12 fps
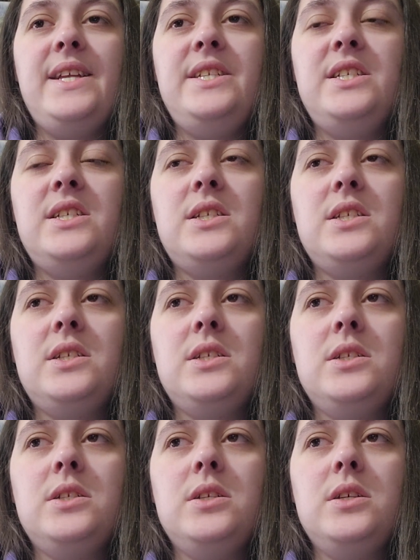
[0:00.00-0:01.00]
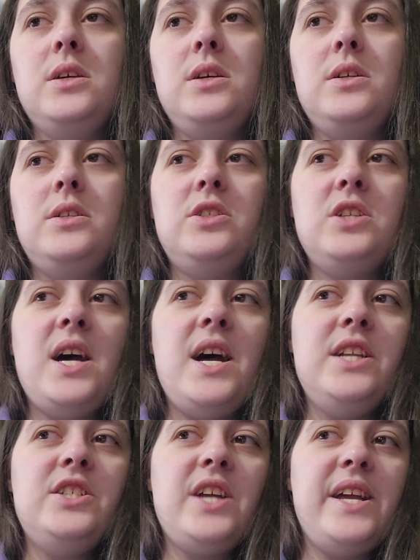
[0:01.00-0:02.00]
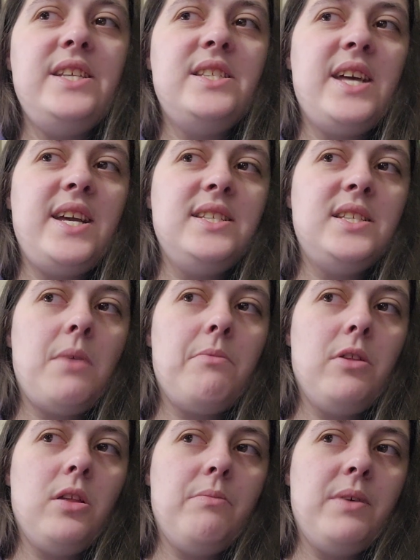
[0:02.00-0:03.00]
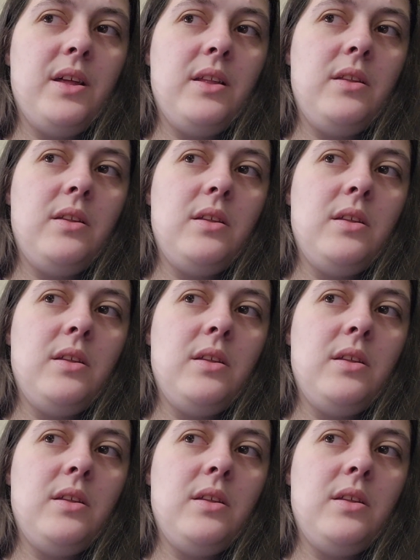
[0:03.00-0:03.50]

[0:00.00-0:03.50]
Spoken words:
Just try to change things up a little bit.